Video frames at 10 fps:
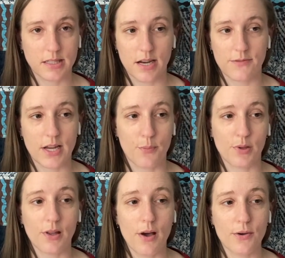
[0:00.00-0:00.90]
stuff down
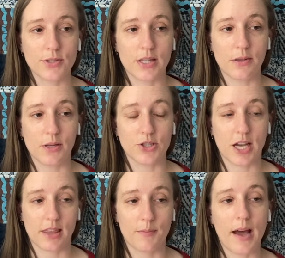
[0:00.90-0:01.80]
below so that you can
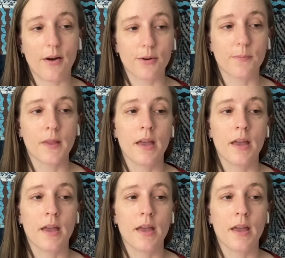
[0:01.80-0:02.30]
check them out